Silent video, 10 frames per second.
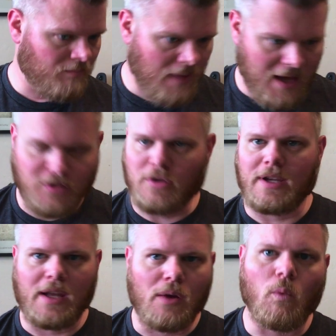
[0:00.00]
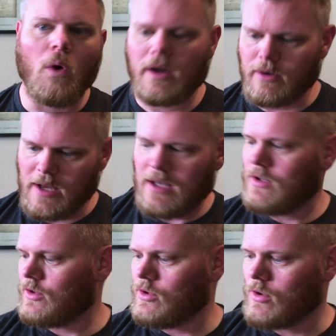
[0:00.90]
As you're getting water
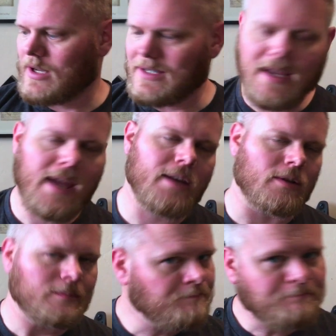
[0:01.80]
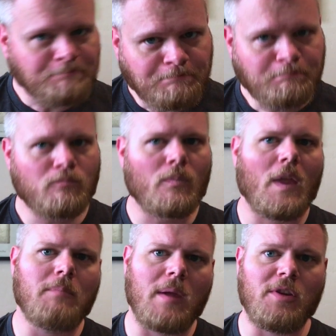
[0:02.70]
into your container,
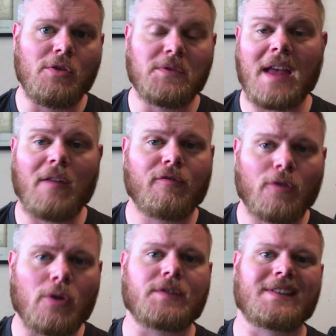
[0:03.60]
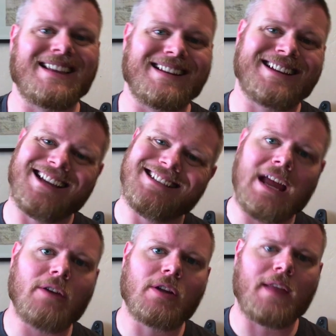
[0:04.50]
maybe use that first to kind of cut
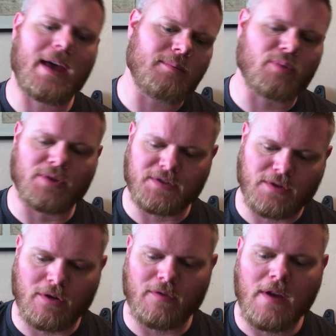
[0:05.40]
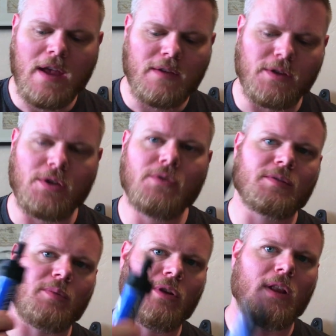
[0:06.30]
down on that and preserve the
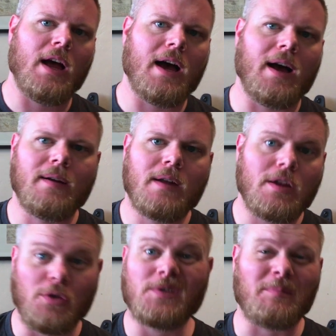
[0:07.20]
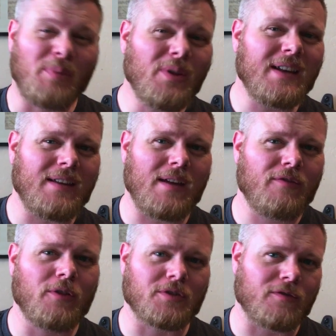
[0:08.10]
usability of that
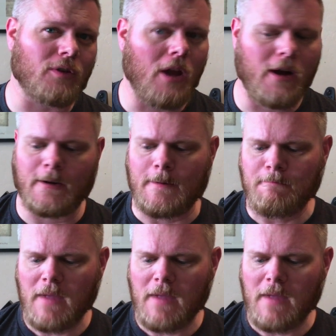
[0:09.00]
filter for longer.